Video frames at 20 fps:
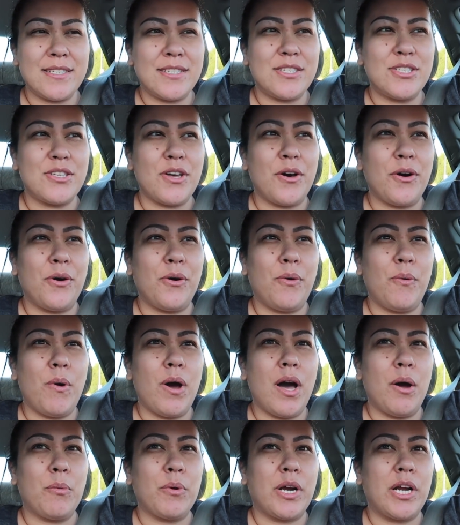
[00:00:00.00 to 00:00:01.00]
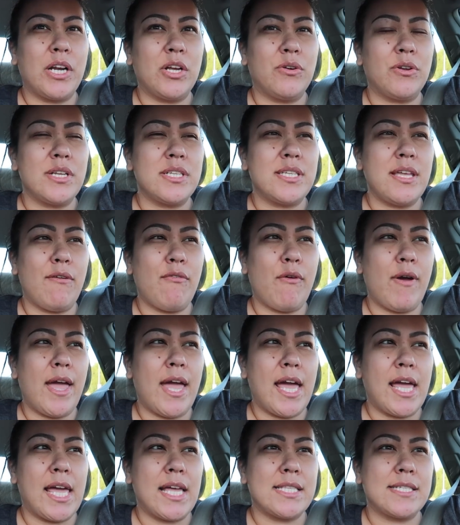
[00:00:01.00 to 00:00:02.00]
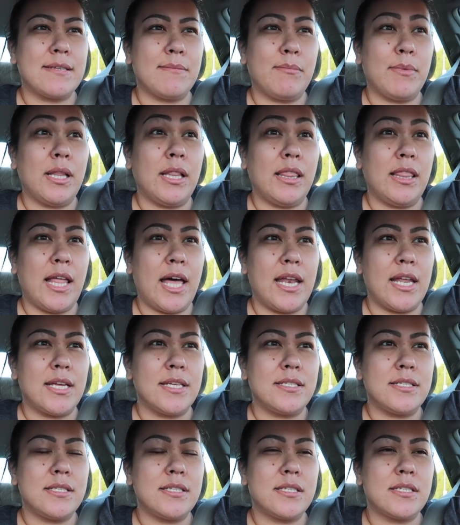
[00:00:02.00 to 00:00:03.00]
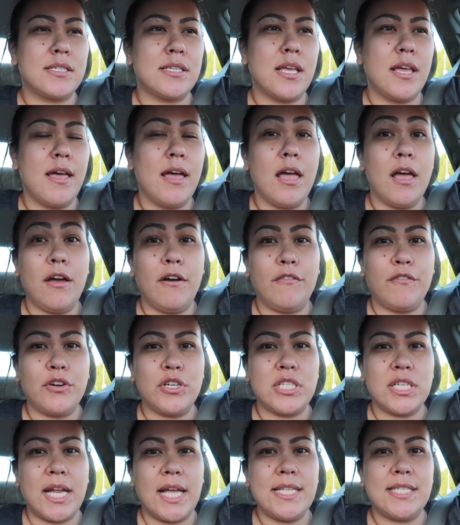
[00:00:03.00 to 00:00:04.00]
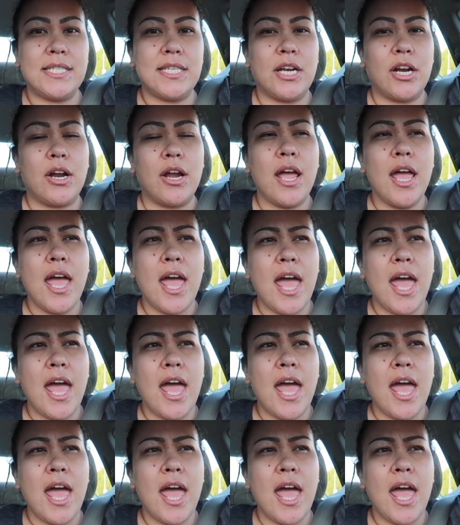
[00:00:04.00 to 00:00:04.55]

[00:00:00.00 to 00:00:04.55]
So we're gonna go to Safeway and get some lettuce for tonight's dinner.